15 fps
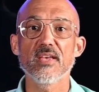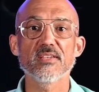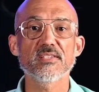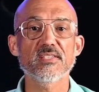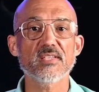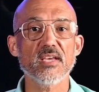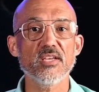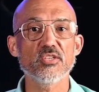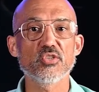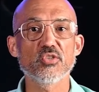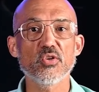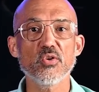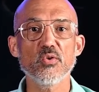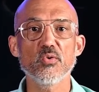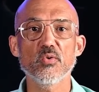Stage
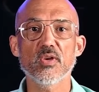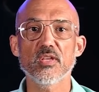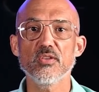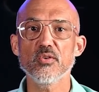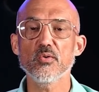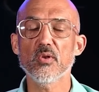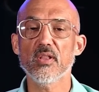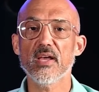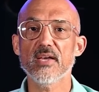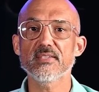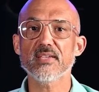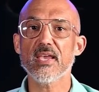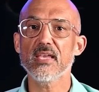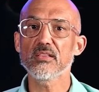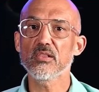2 can
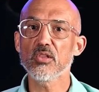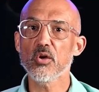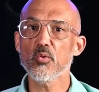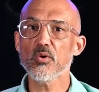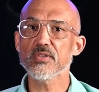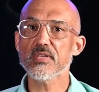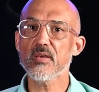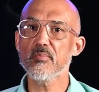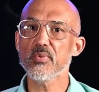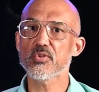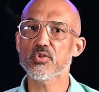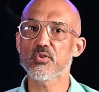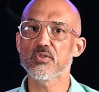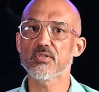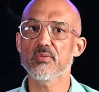utilize a lower
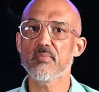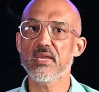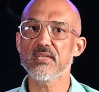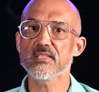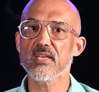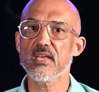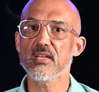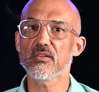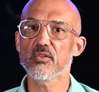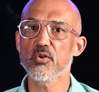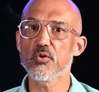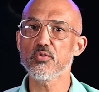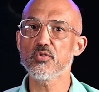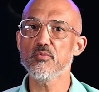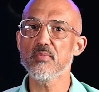temperature to maintain
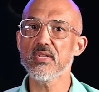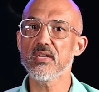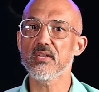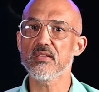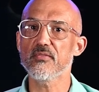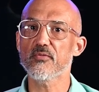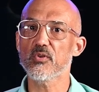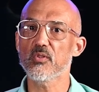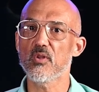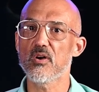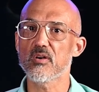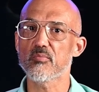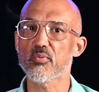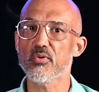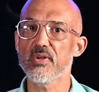low humidity for
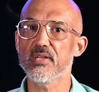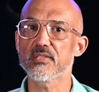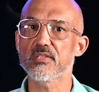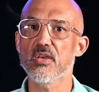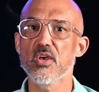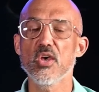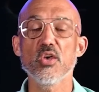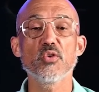long prints.